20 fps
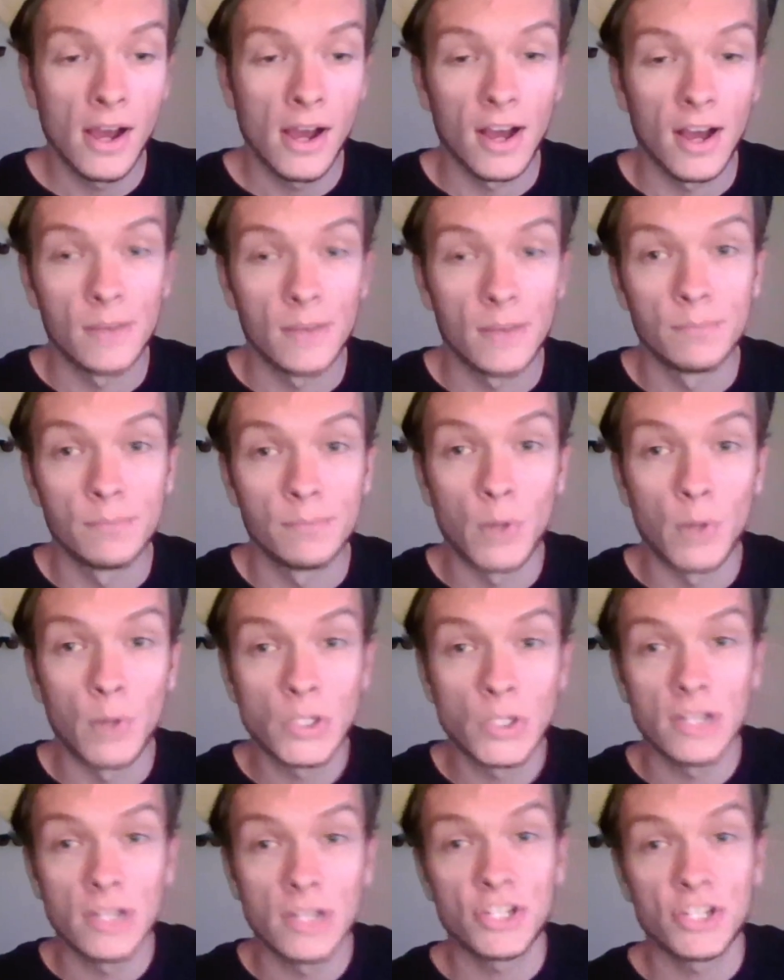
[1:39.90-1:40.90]
post in the
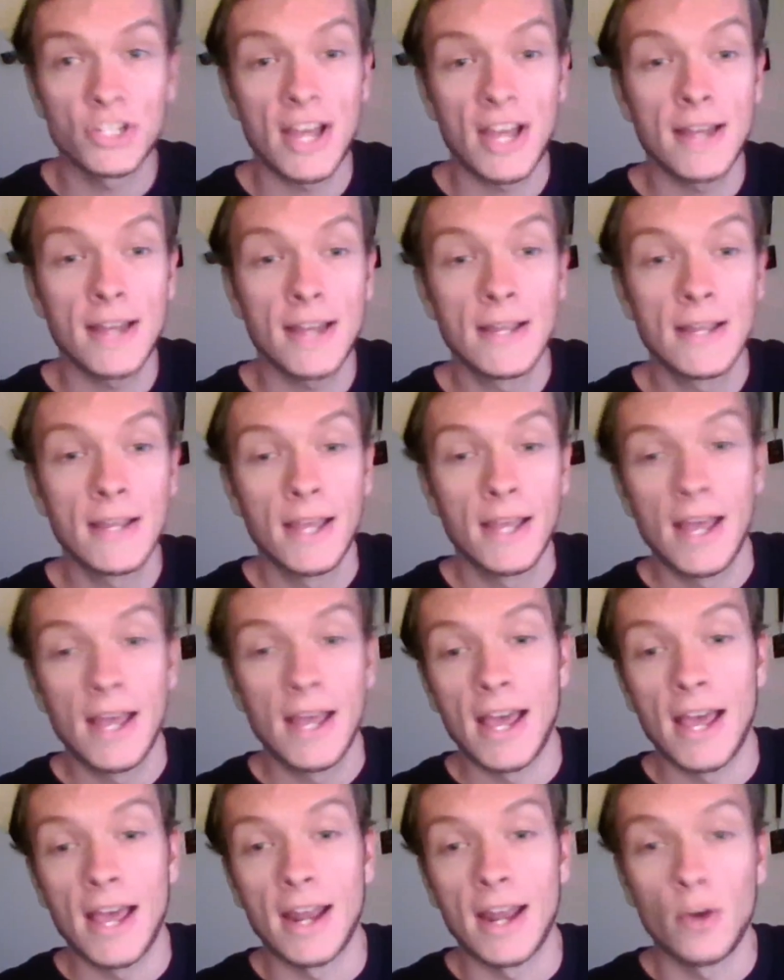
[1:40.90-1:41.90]
chat, and
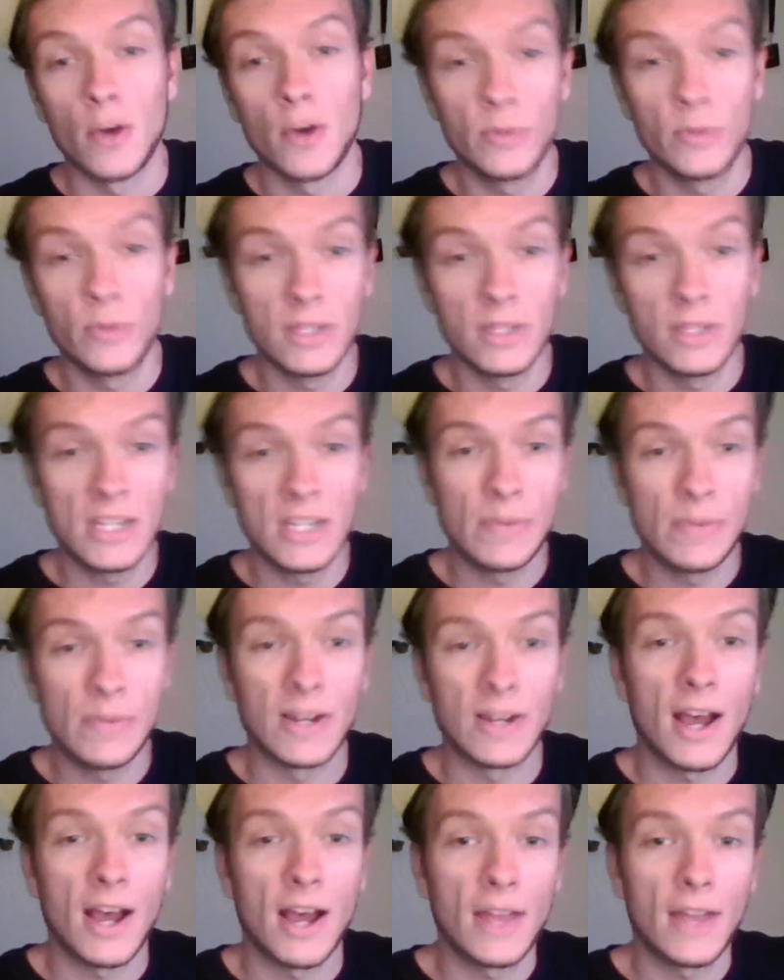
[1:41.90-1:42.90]
I will be keeping an eye
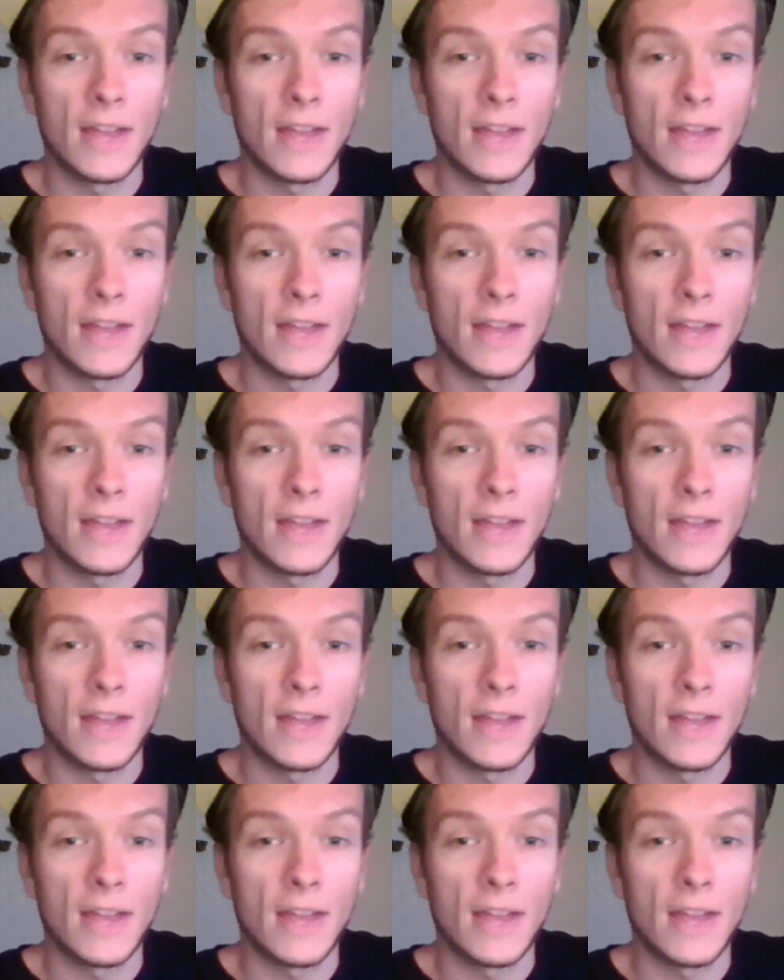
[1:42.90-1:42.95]
on that.